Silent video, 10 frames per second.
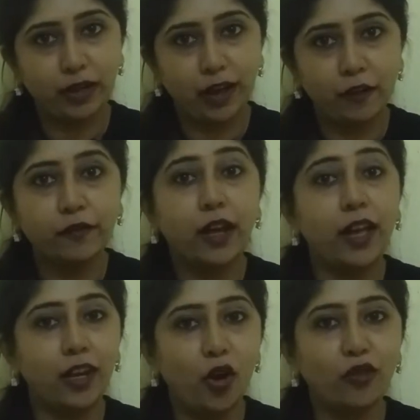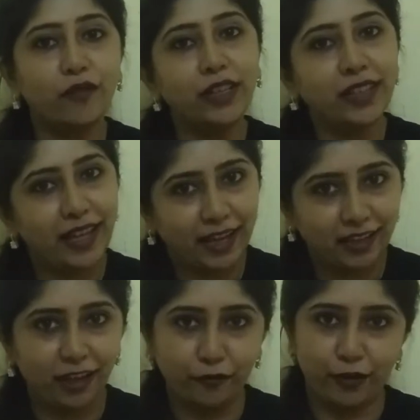Love along with
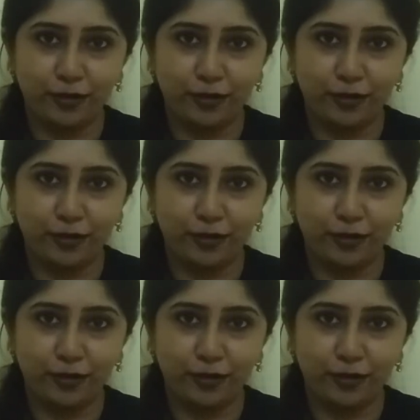Eklavya.